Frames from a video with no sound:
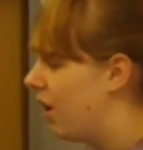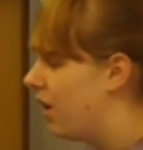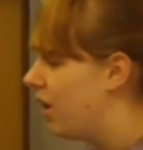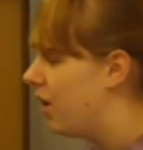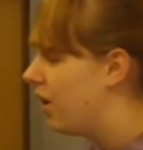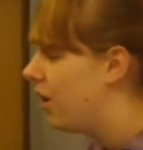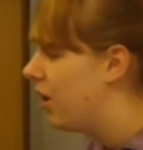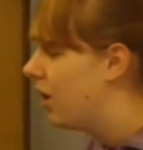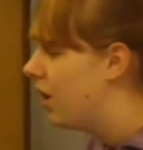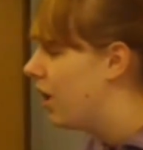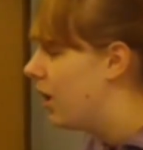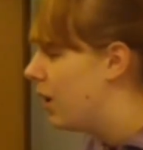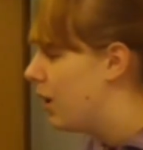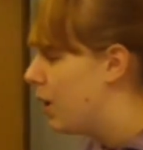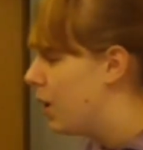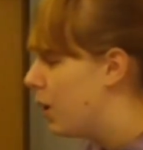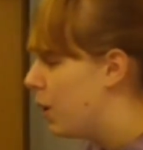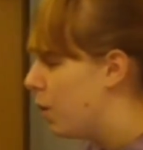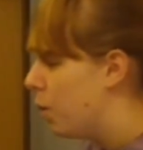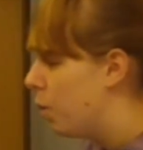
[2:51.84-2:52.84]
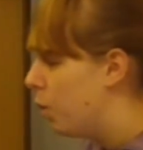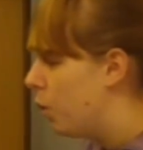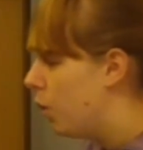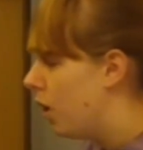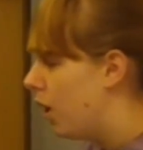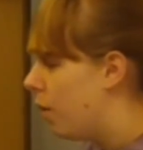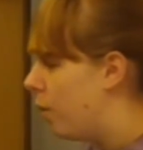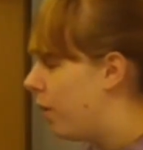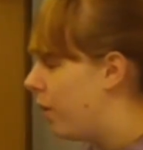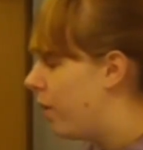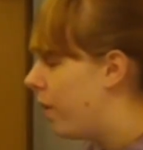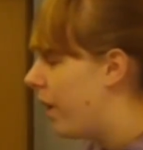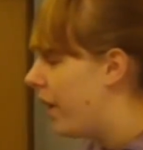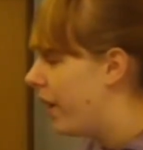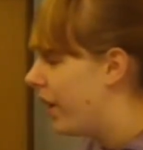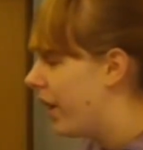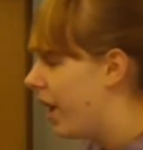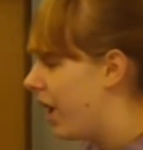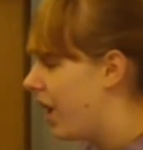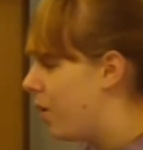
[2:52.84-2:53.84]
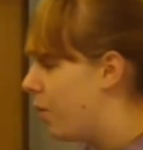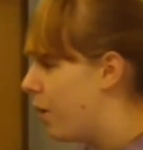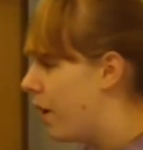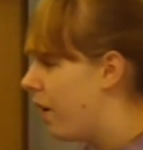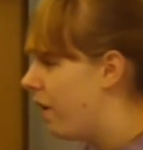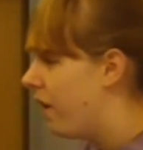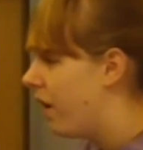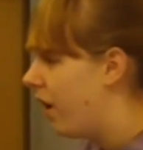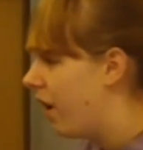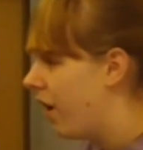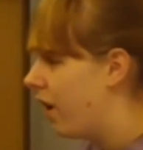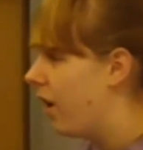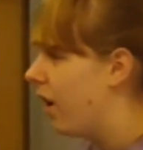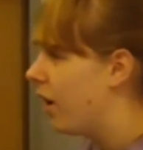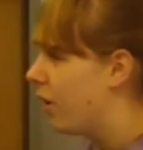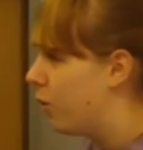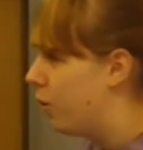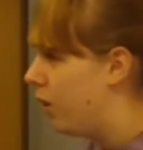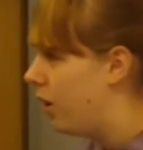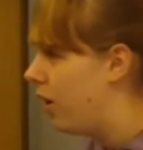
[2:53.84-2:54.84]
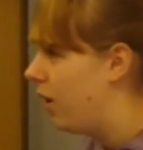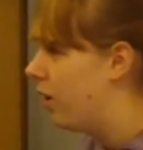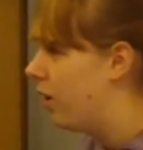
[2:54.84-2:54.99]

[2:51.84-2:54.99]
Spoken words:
Impressive. What type of music do you like?